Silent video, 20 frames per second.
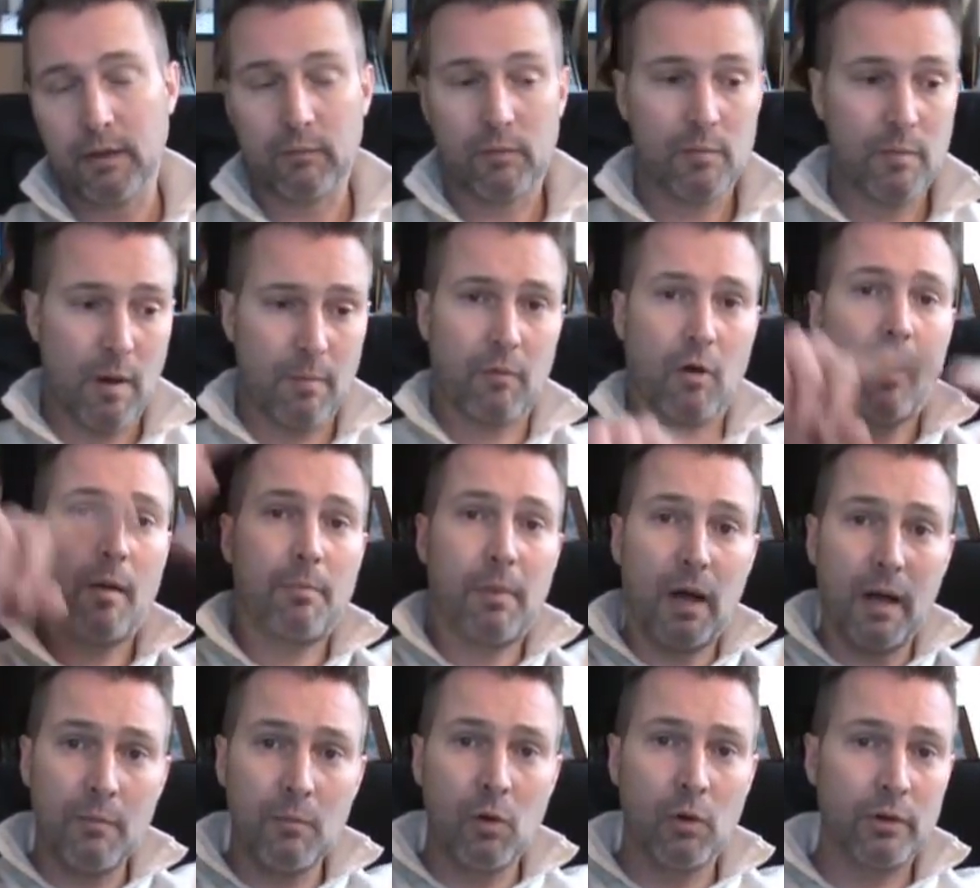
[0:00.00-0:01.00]
And remember our
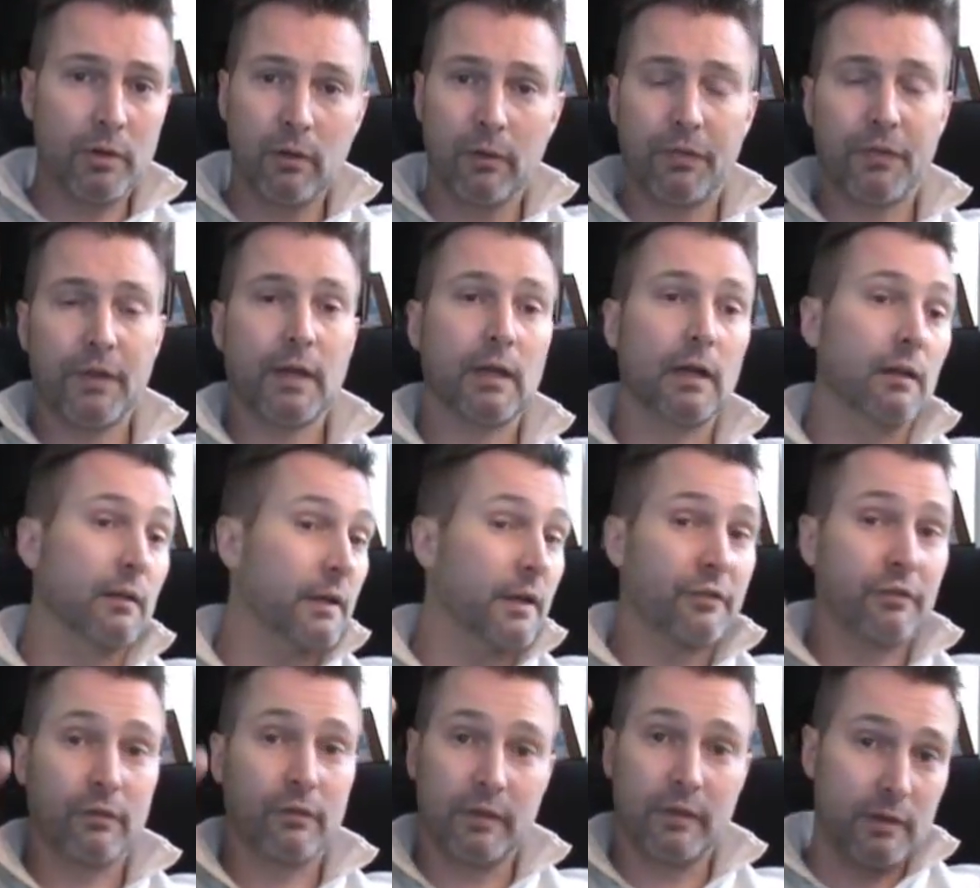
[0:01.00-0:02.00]
bimodal thing,
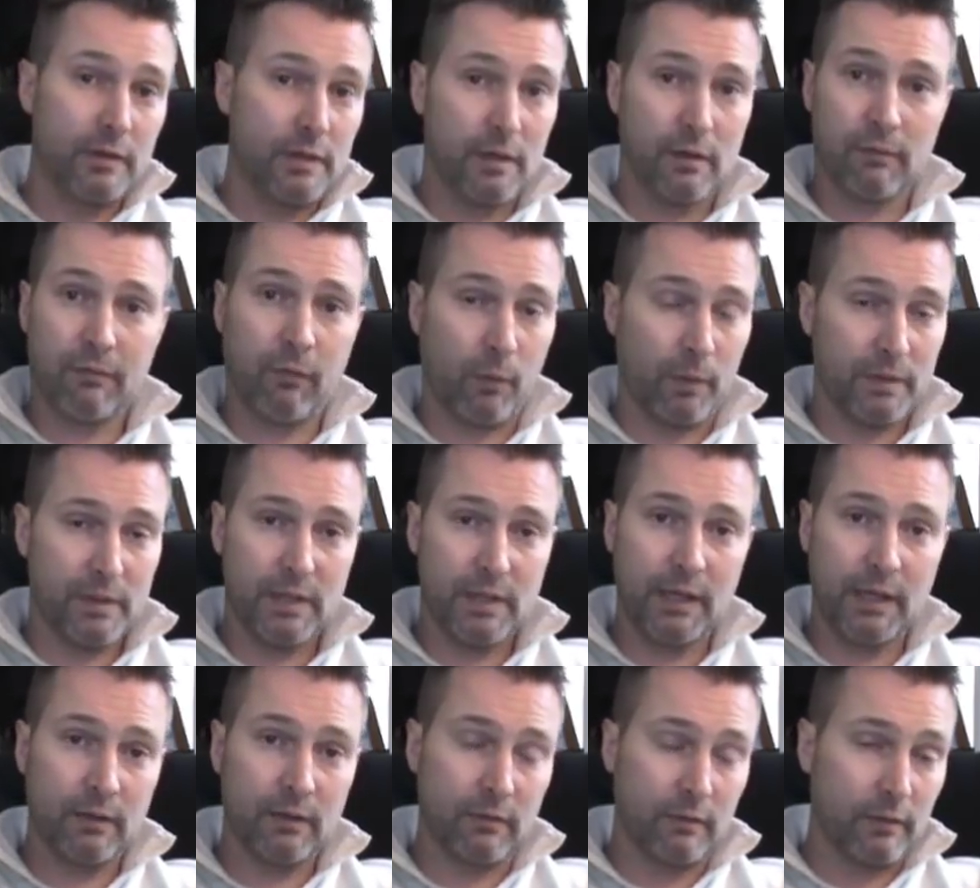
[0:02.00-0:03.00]
unless you're in the tier
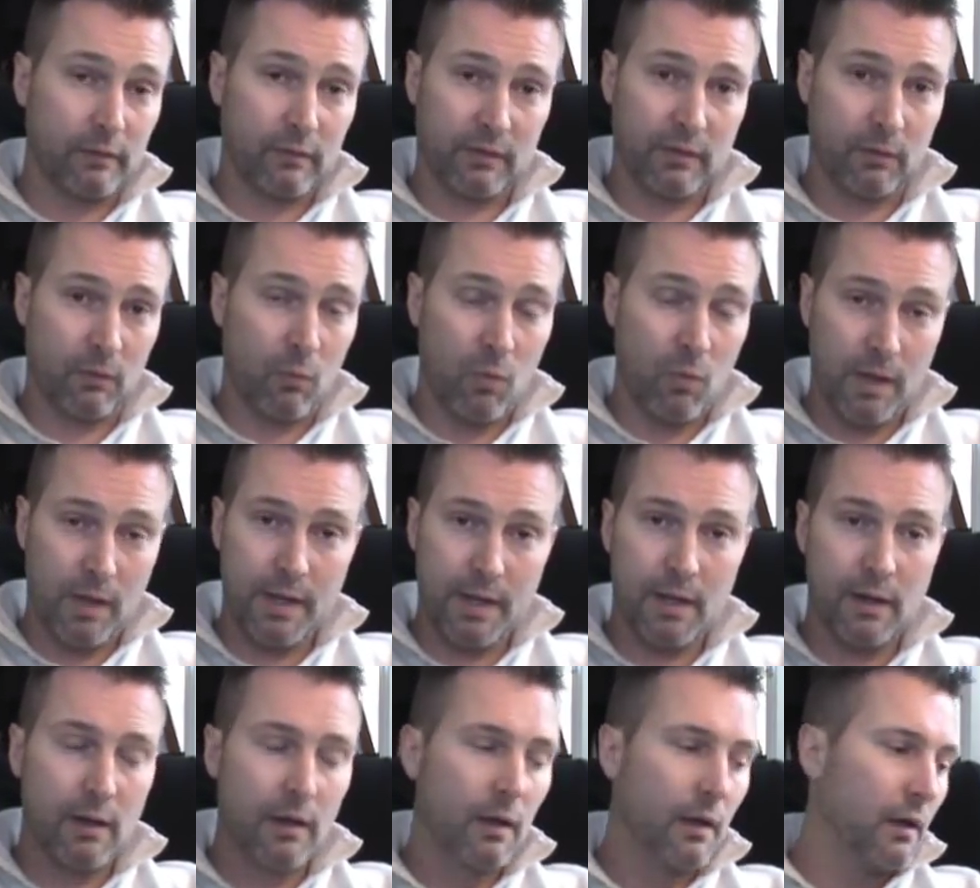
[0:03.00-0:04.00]
14 or the tier
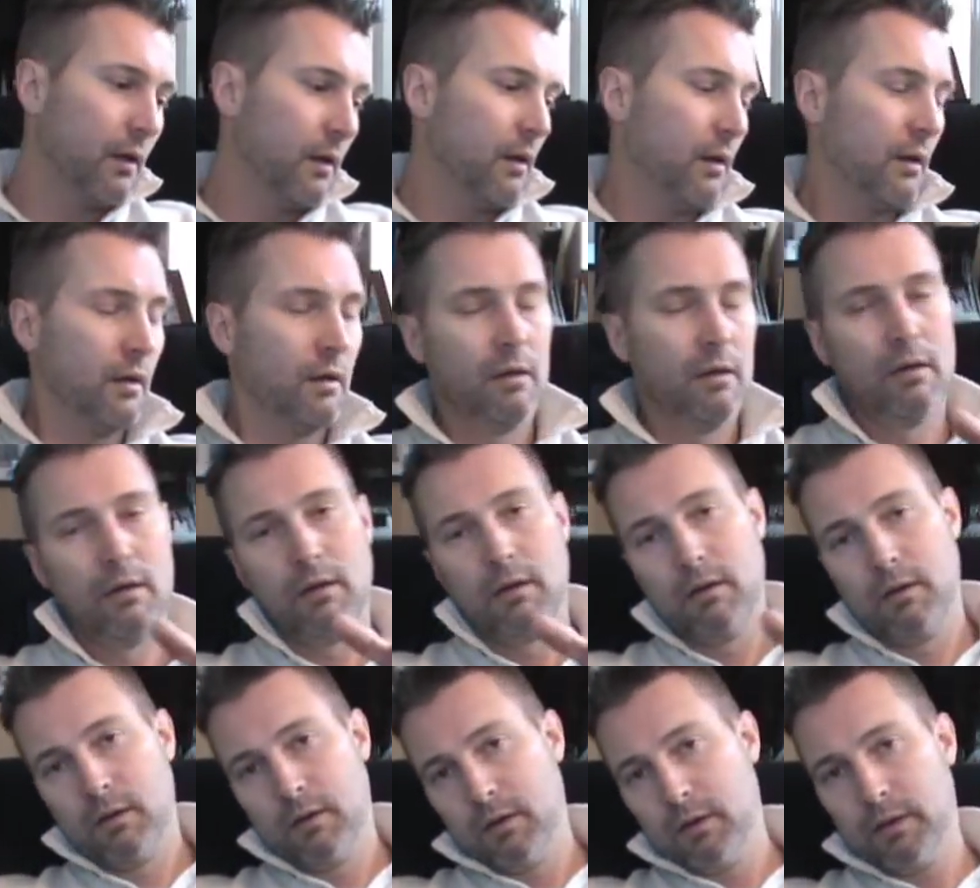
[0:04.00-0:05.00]
1,
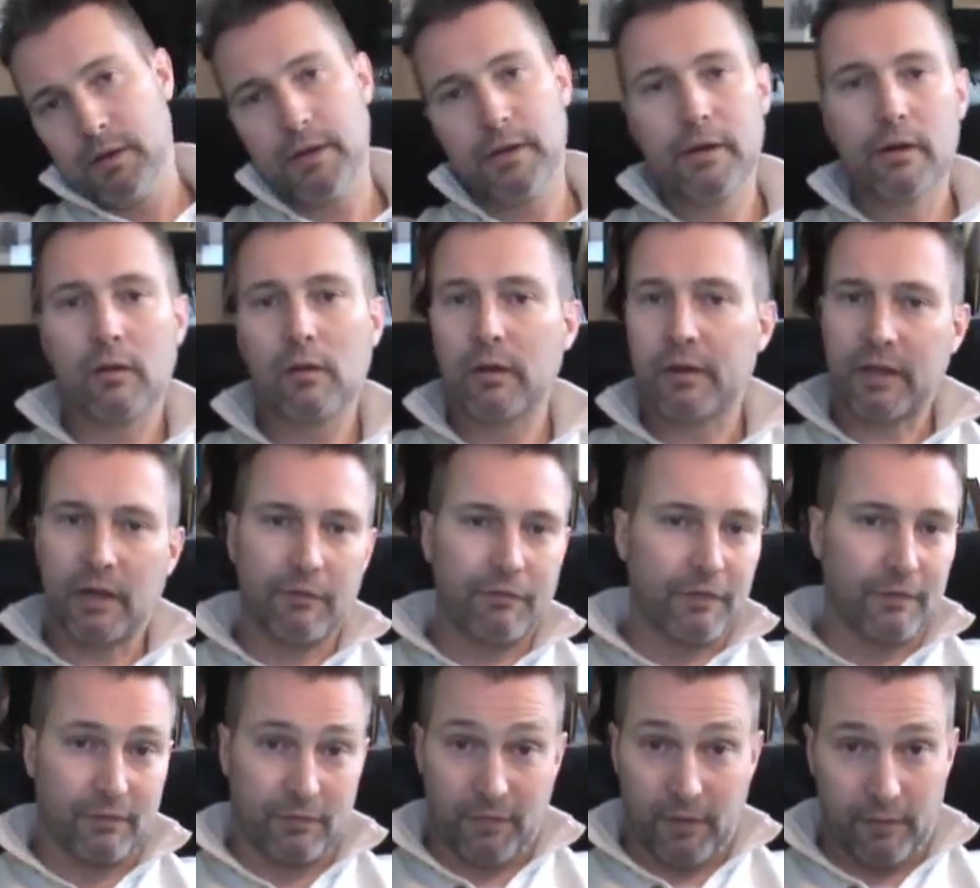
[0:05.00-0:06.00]
you're looking at
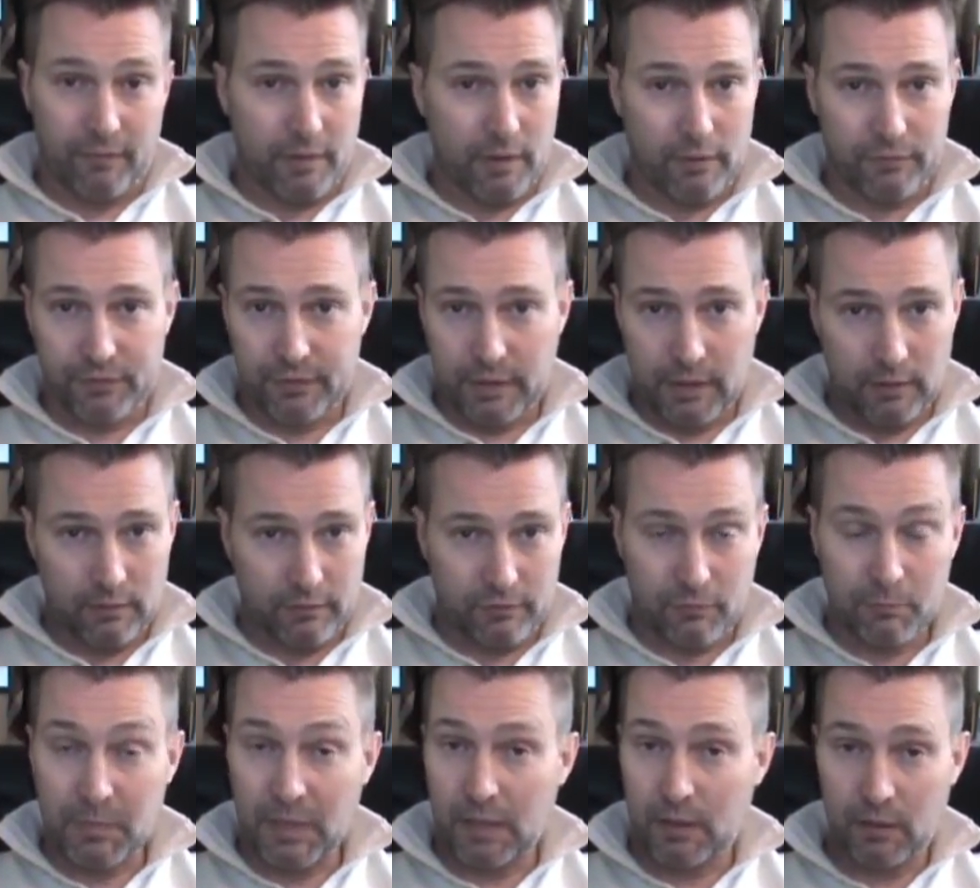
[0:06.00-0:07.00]

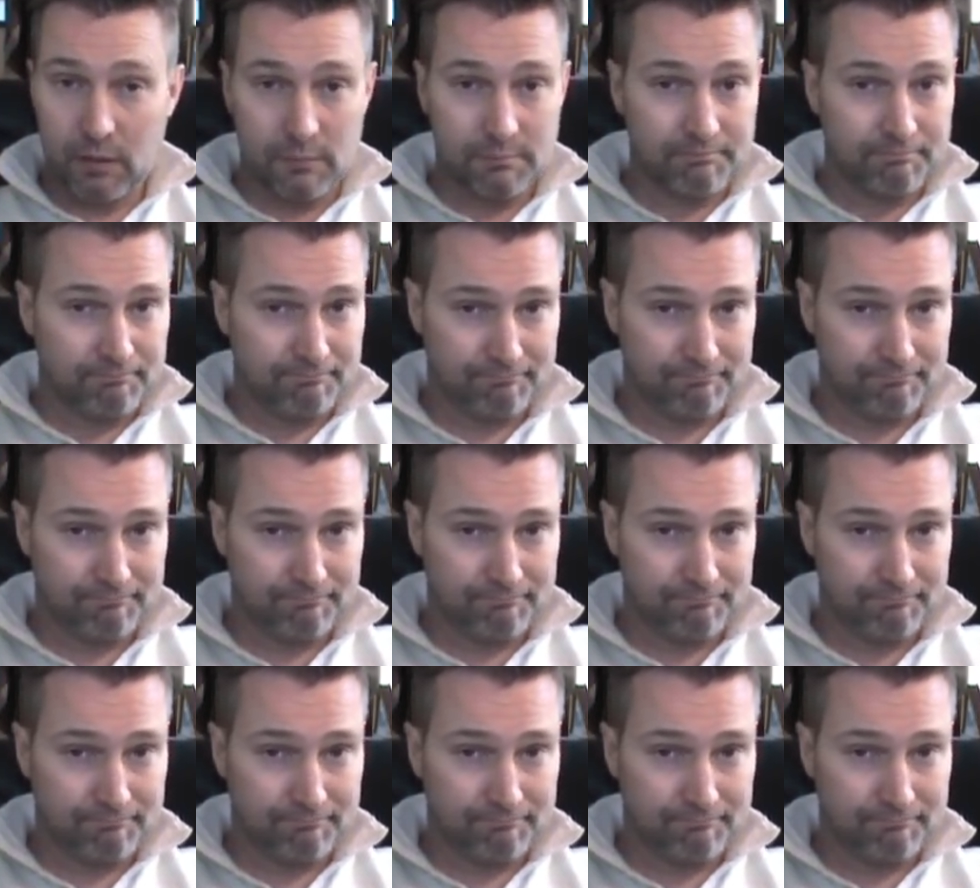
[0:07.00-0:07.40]
$55,000 median.